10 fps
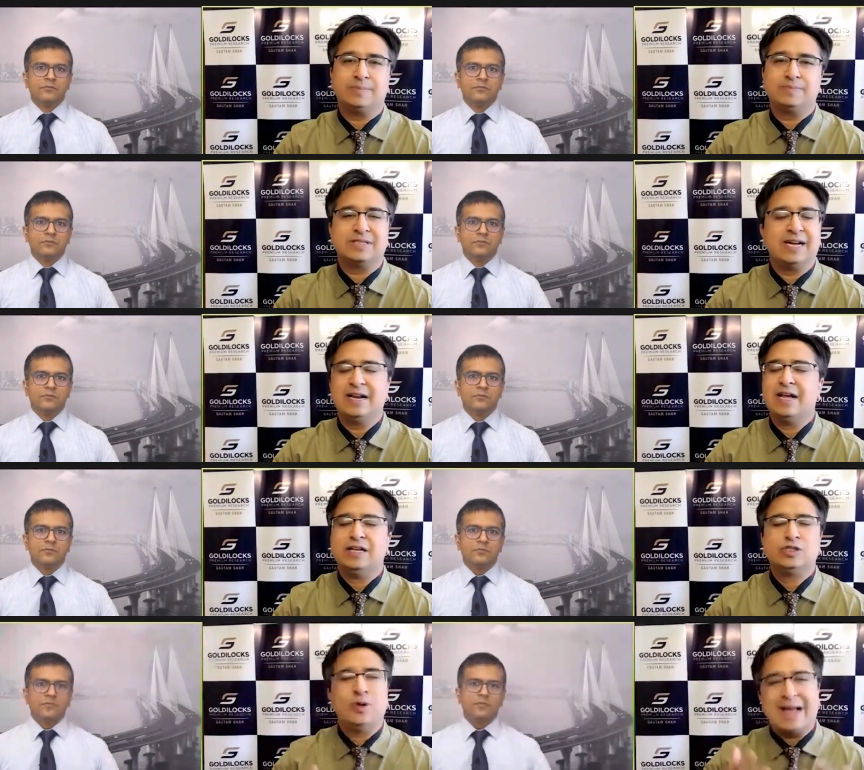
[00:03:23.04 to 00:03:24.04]
Speaker 1: upside
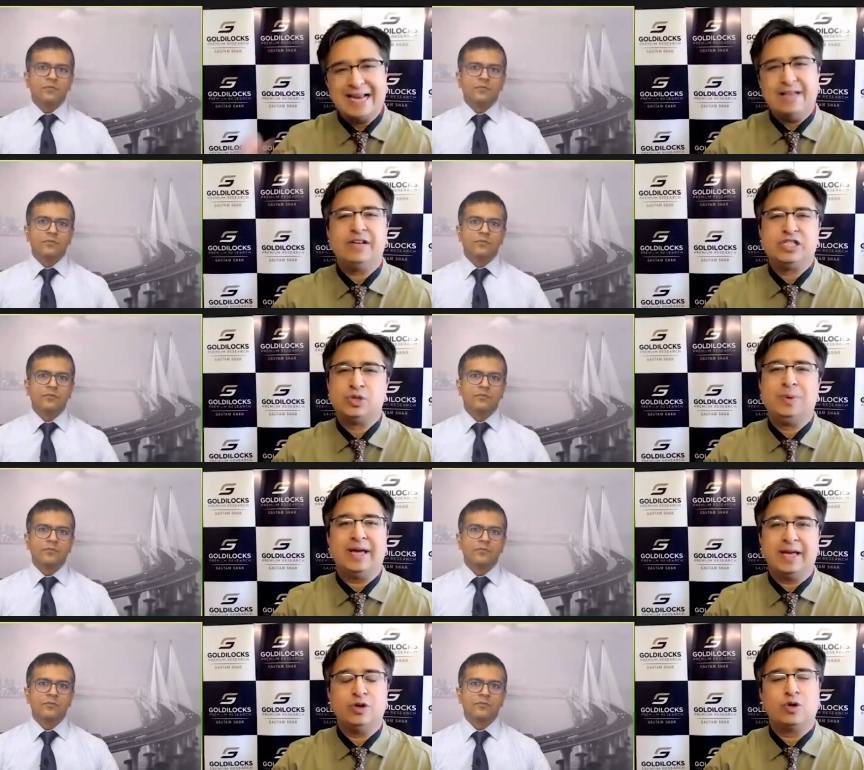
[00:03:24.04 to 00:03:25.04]
so any which way
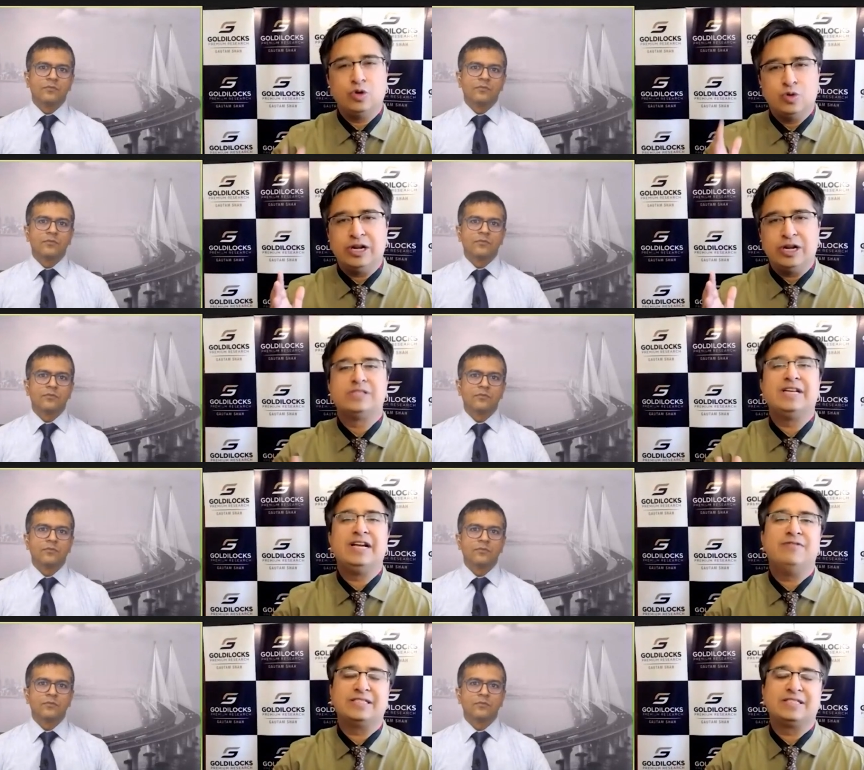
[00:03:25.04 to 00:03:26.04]
you know you need to stay
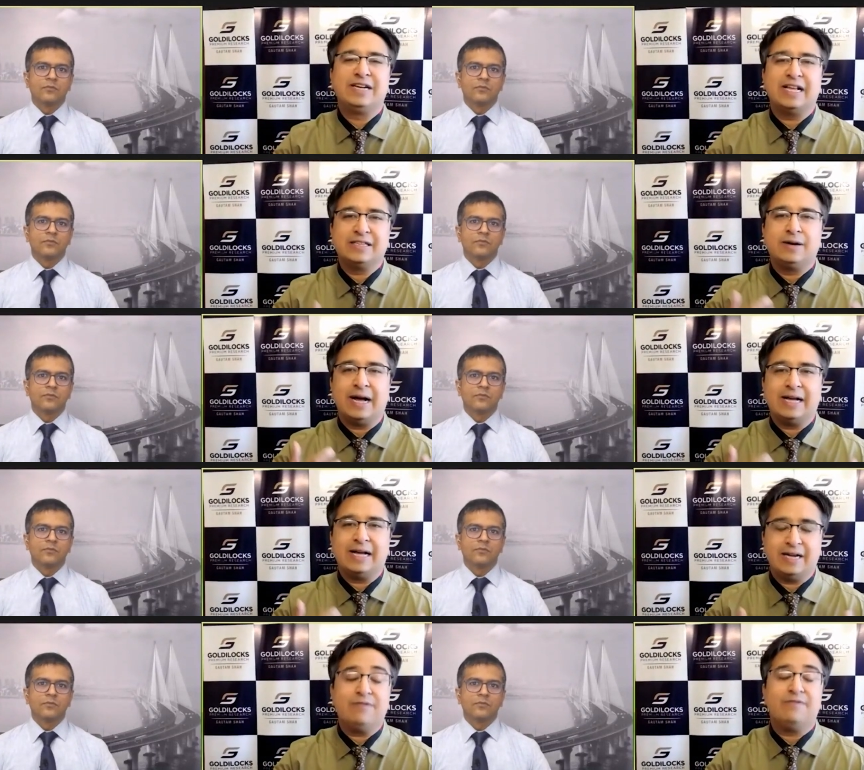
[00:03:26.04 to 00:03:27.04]
invested as a as an
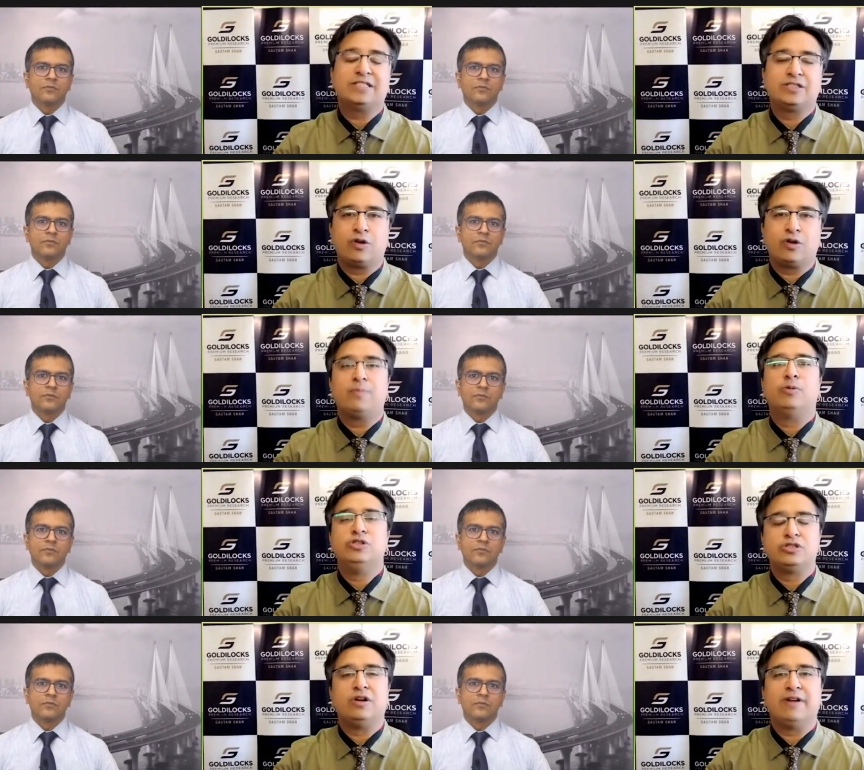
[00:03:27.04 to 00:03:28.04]
investor or a
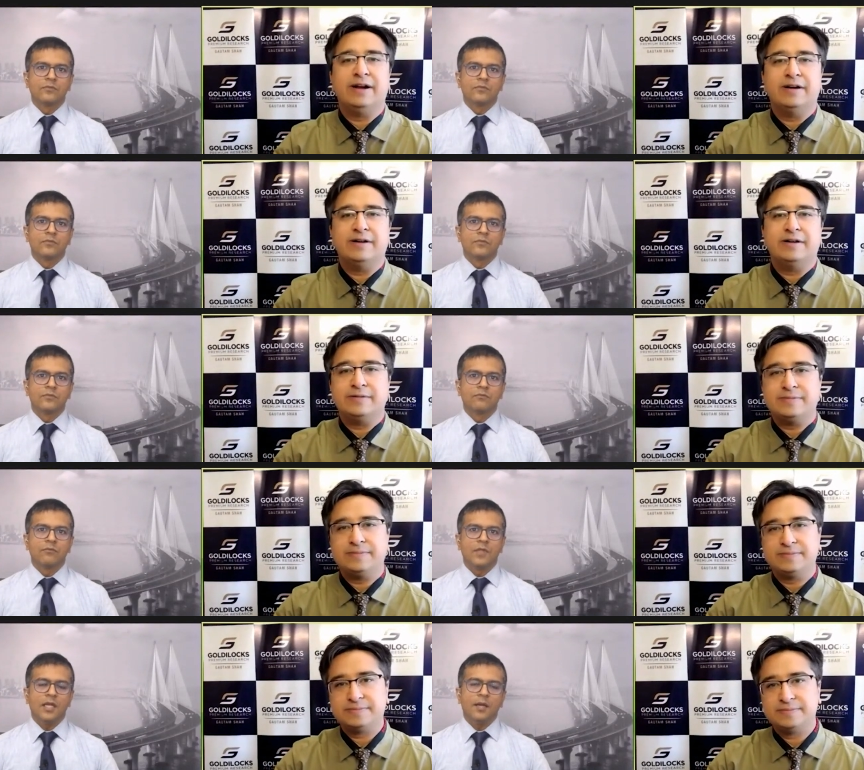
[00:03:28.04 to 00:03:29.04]
positional trader
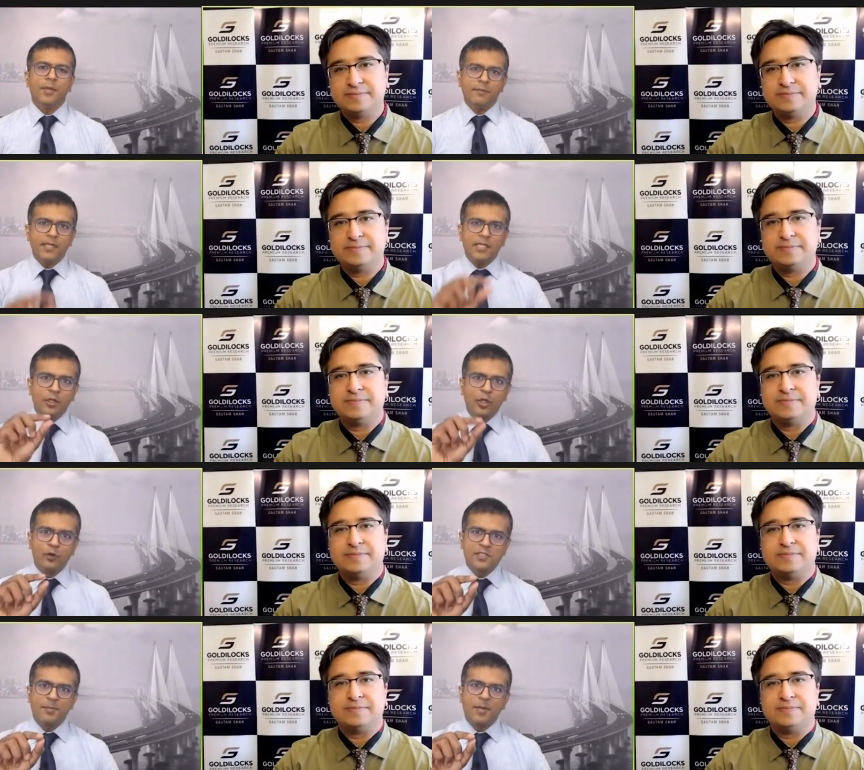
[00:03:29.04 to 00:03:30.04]
Speaker 2: yeah but but the
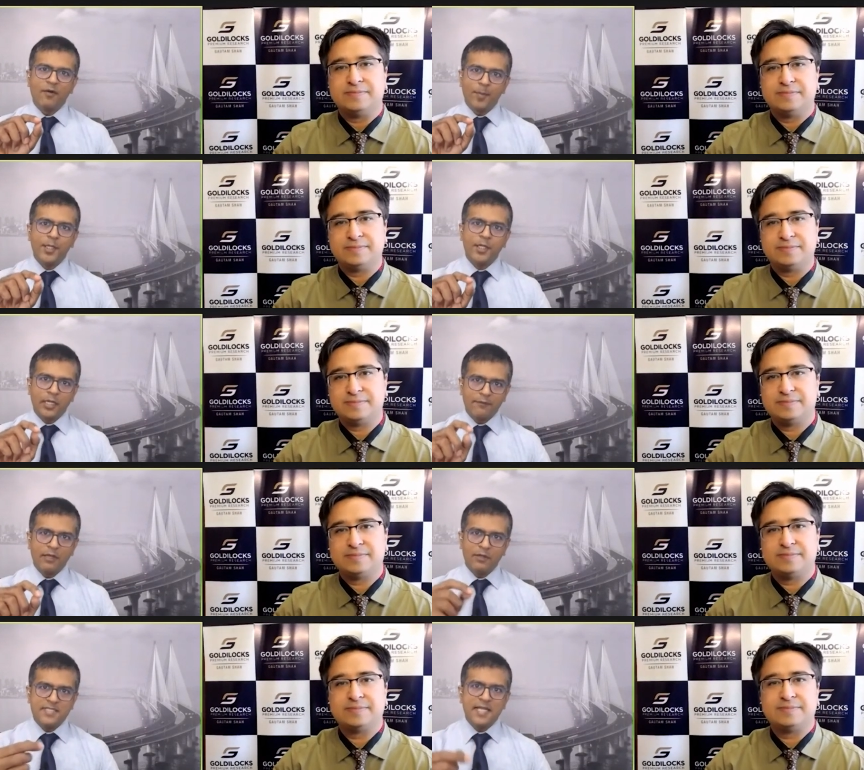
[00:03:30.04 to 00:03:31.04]
close above a particular
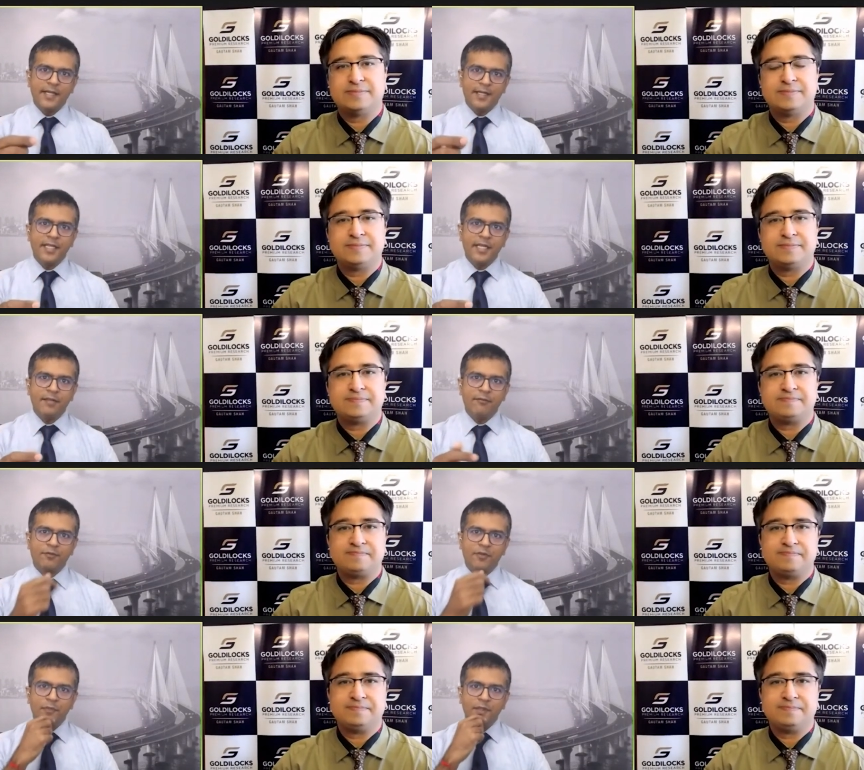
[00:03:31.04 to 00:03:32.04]
level is that indicative of
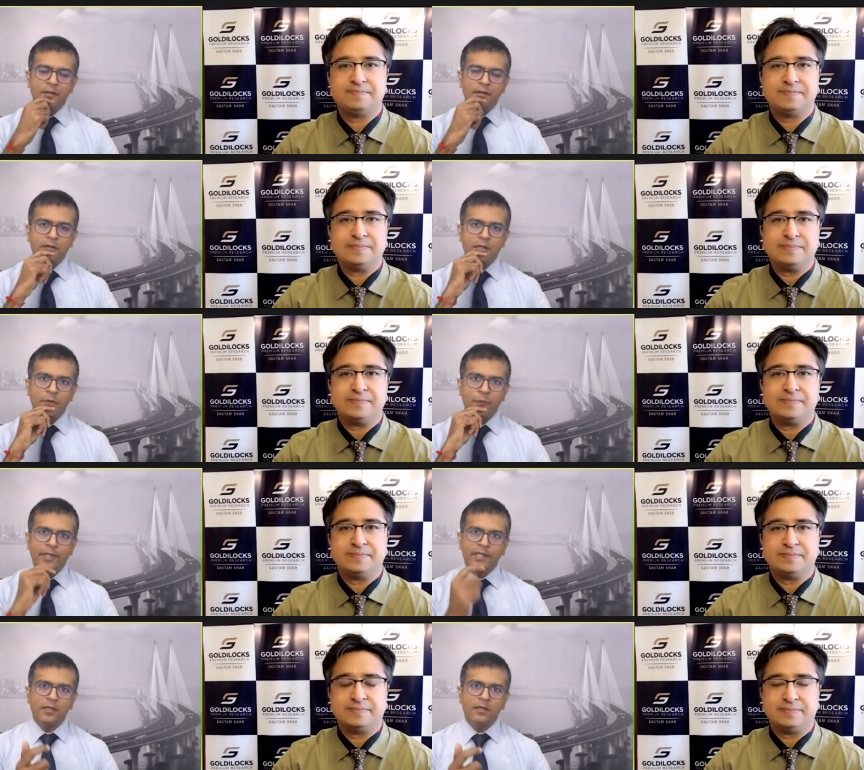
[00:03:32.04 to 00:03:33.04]
something uh,
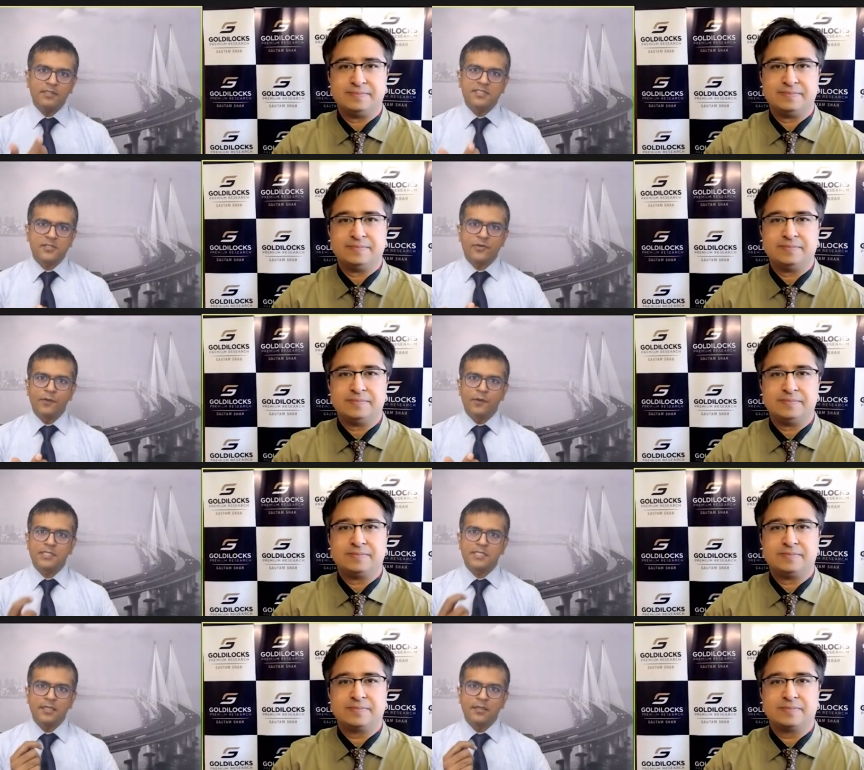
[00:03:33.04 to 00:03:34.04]
quicker just trying to
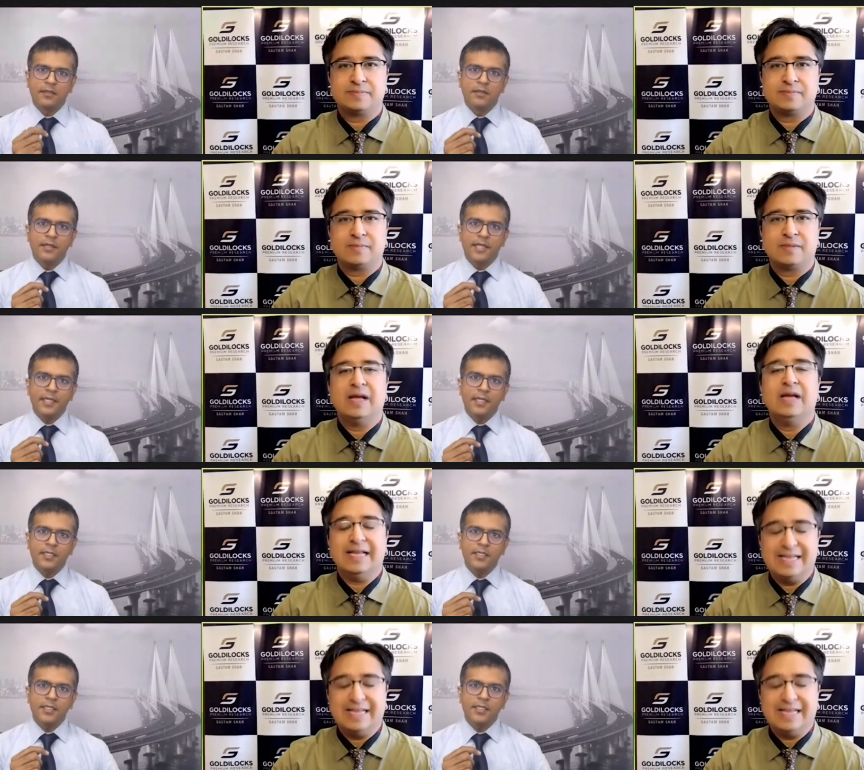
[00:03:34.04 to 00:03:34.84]
understand technically